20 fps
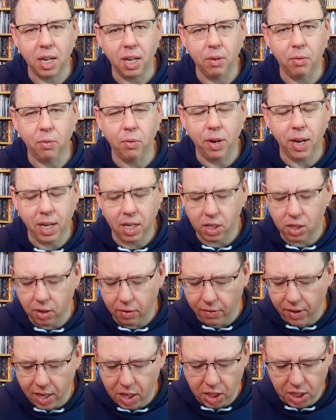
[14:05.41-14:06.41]
It really
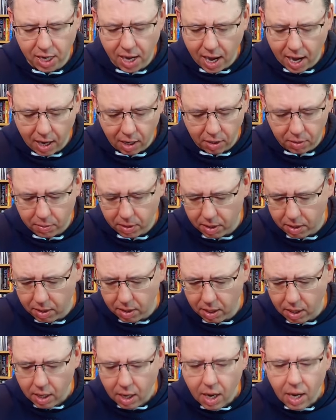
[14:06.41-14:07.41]
sort of hits you hard.
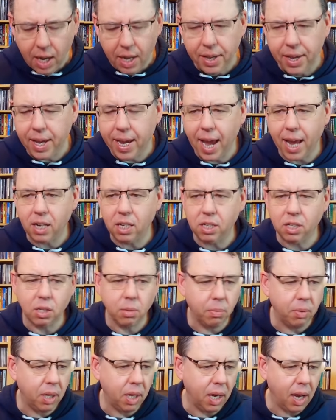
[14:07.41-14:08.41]
You get to
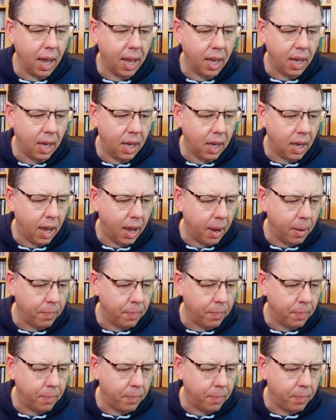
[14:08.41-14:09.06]
something like